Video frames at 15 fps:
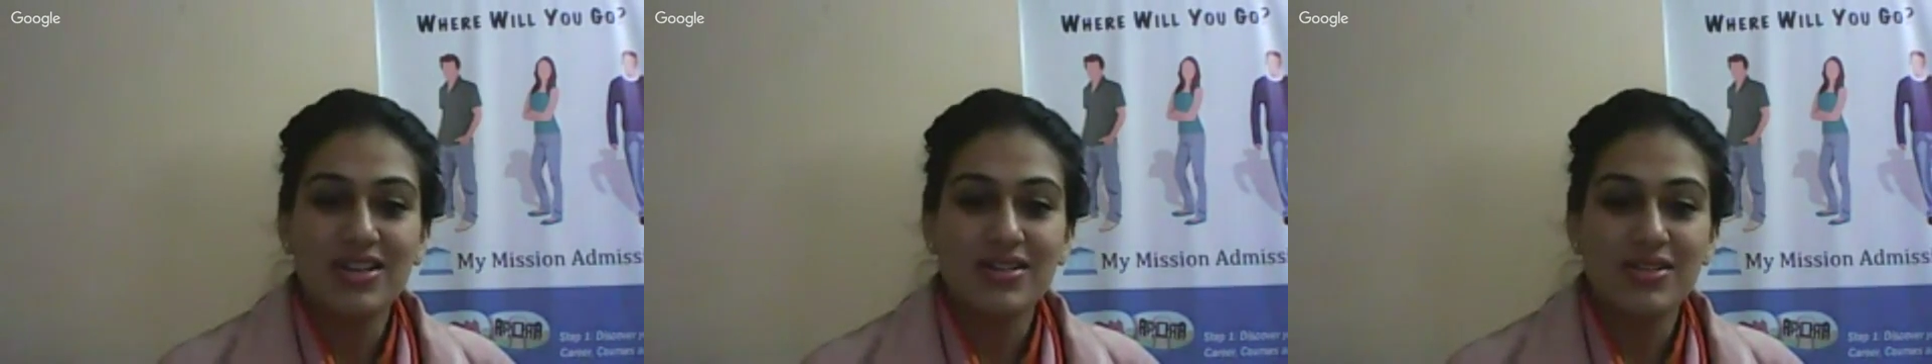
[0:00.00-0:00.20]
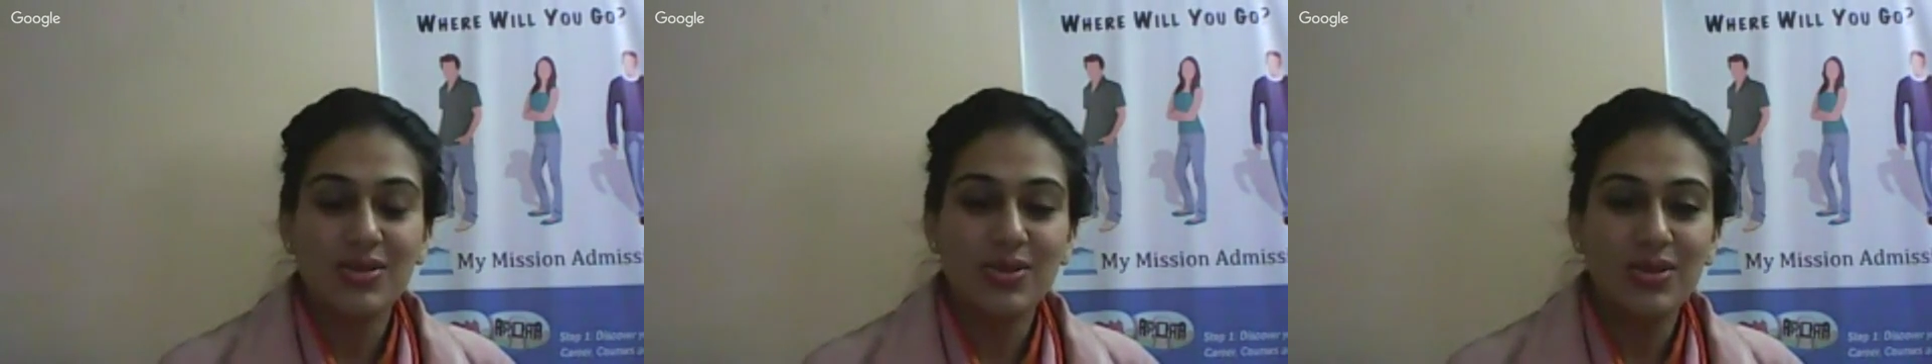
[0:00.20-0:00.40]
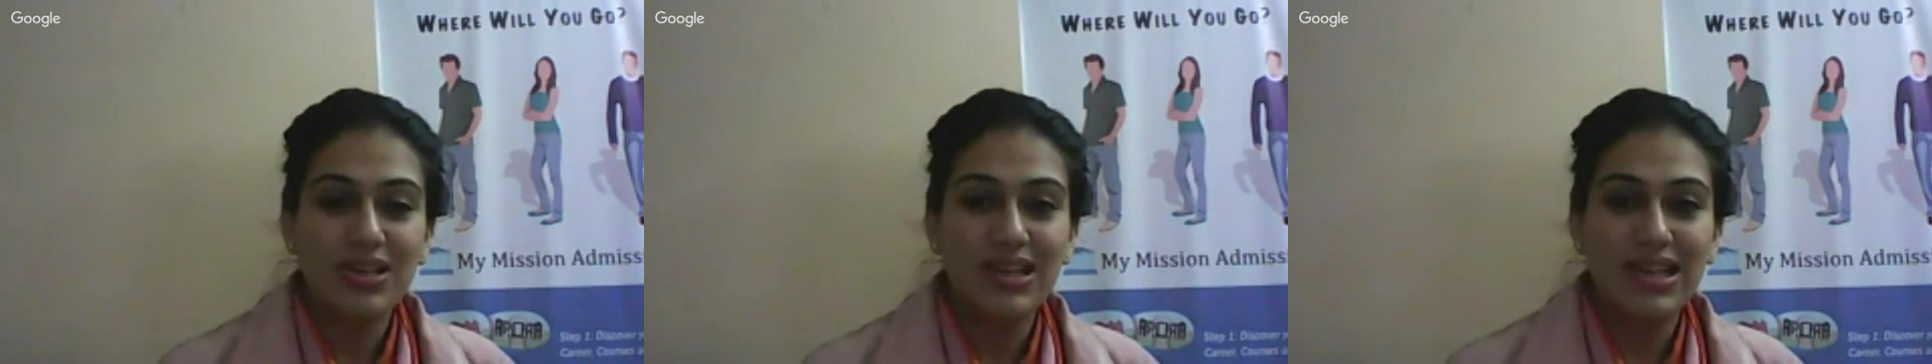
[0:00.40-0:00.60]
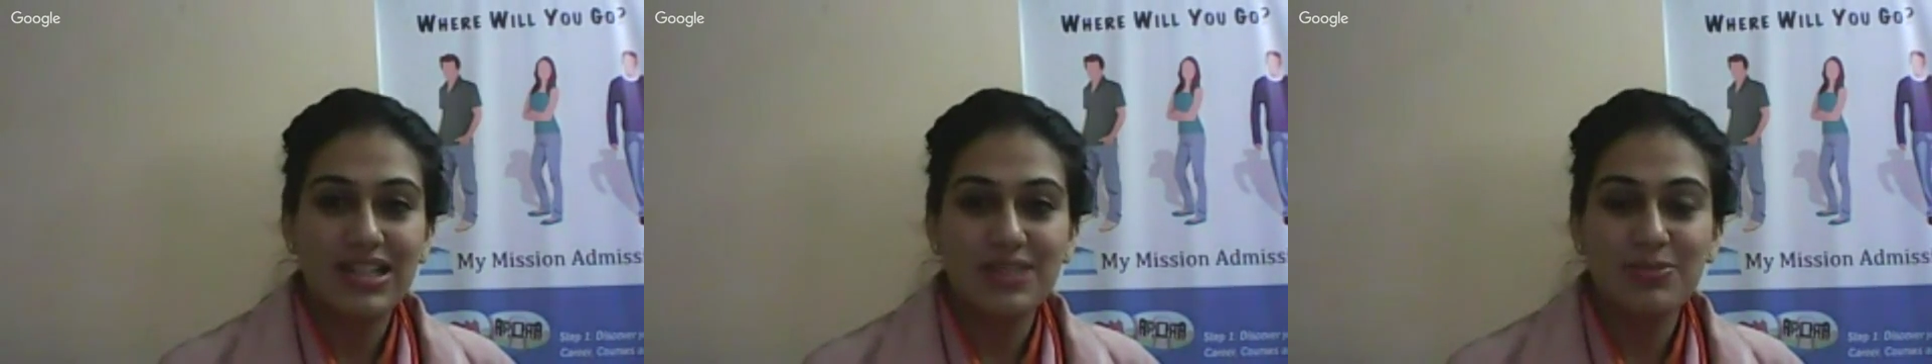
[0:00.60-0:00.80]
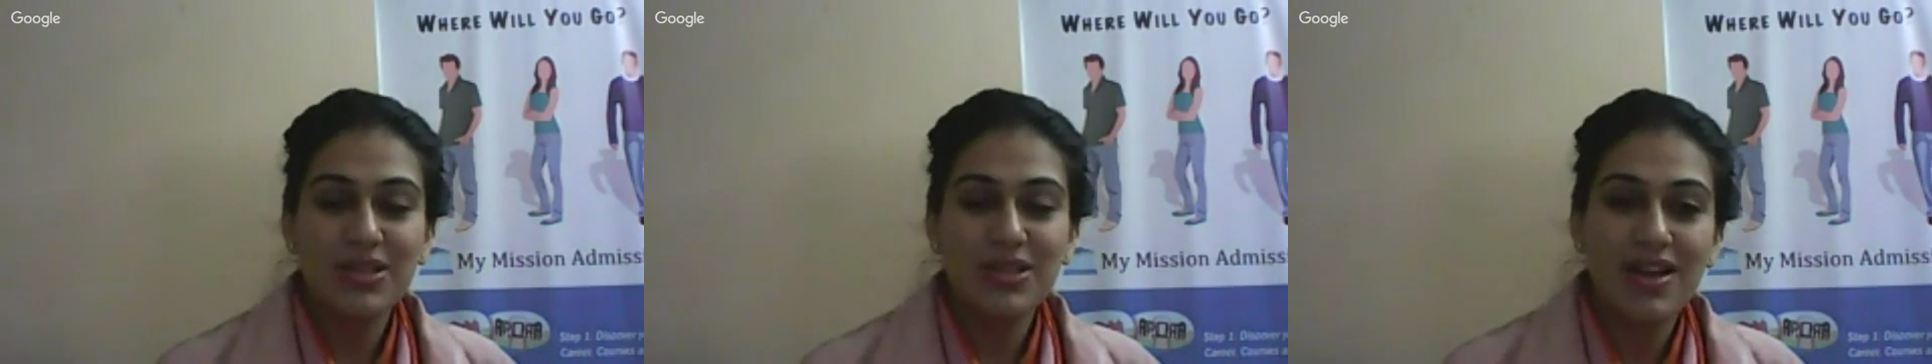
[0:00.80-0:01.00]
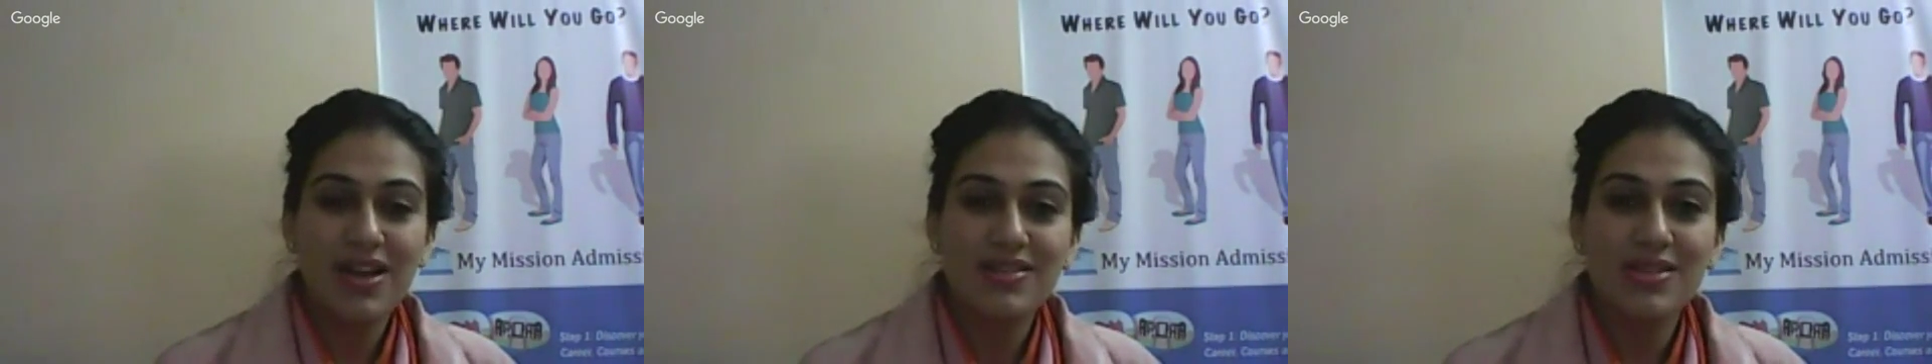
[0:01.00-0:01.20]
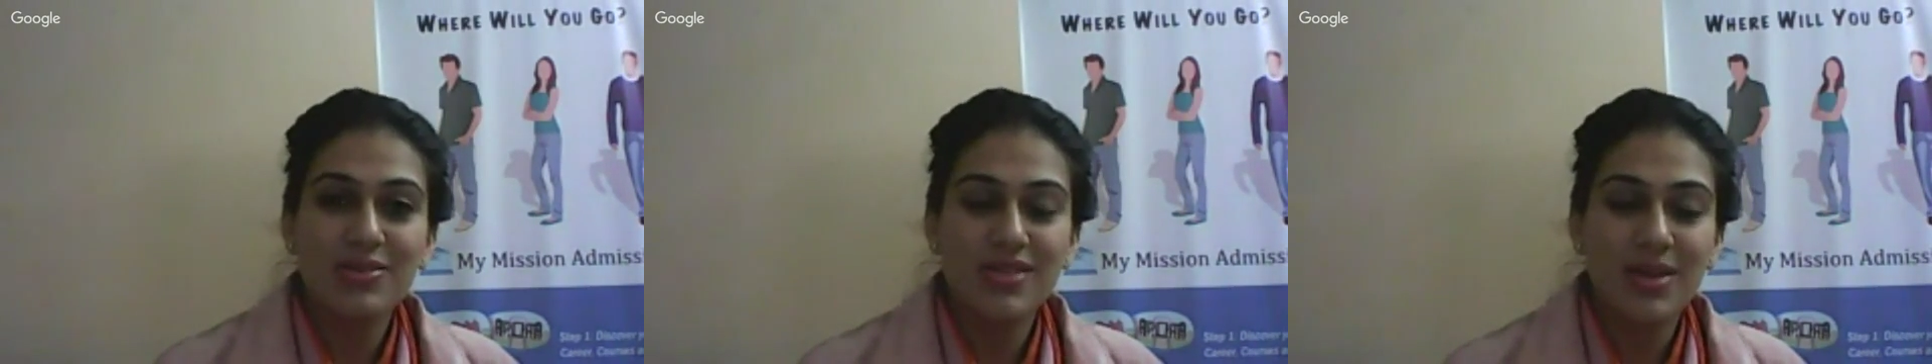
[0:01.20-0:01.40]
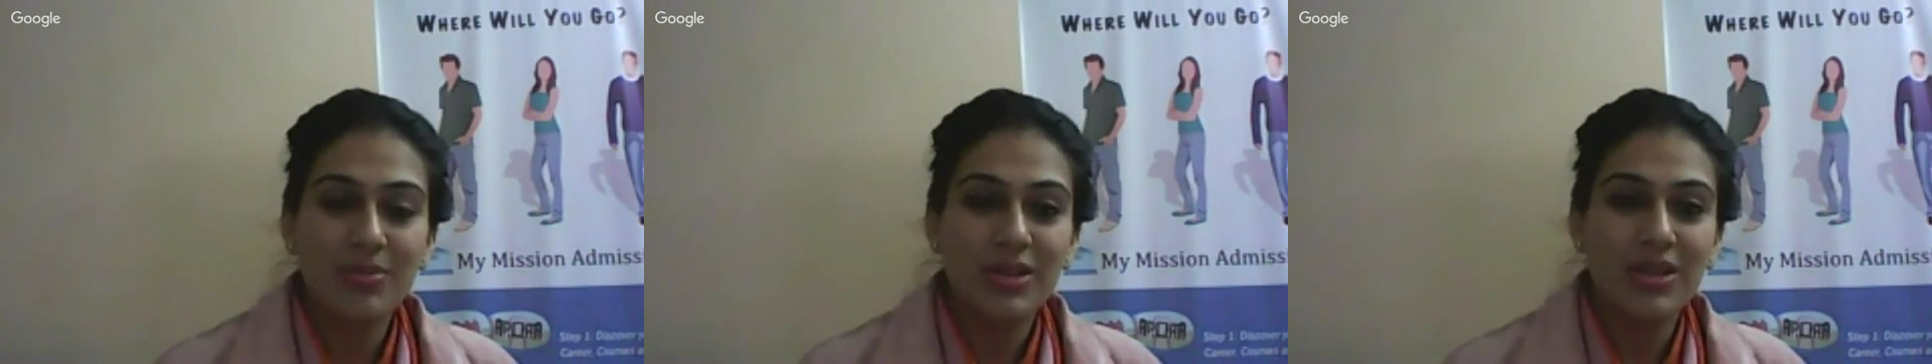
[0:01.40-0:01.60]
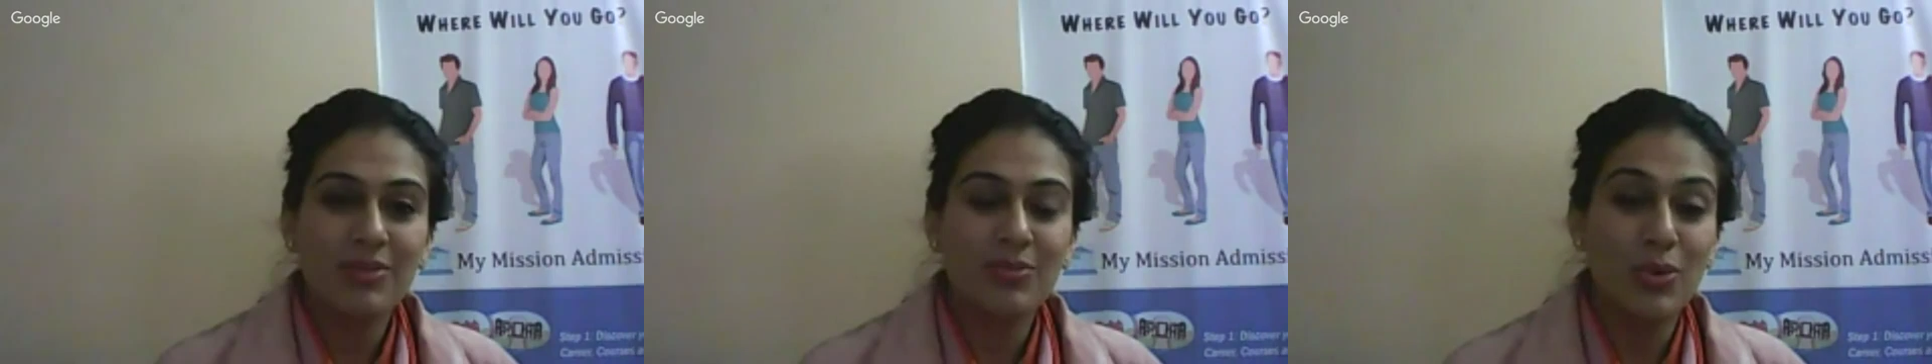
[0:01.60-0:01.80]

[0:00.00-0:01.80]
So let me ask you something